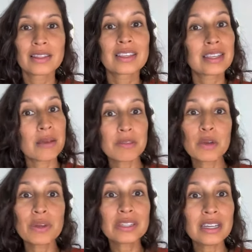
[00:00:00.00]
The same
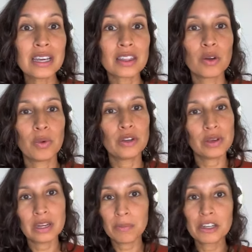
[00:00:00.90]
thing with teeth. When
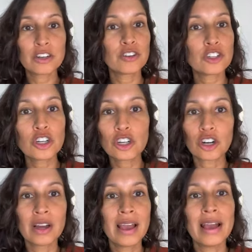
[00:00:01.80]
you eat a bunch of
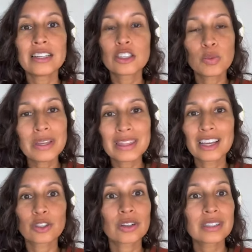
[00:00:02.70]
sugar and sweet
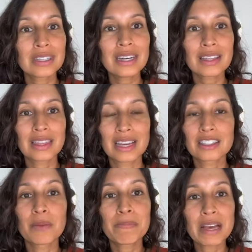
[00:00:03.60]
things or acidic
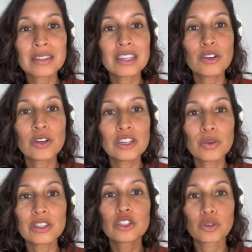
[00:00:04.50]
things, the best thing you can
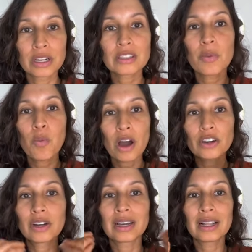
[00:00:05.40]
do is drink some
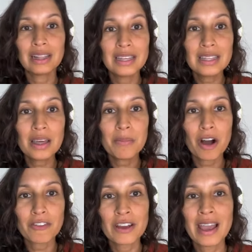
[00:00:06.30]
water and clean them
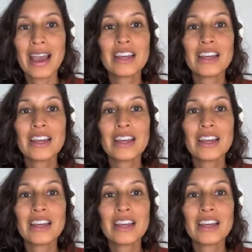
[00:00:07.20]
off,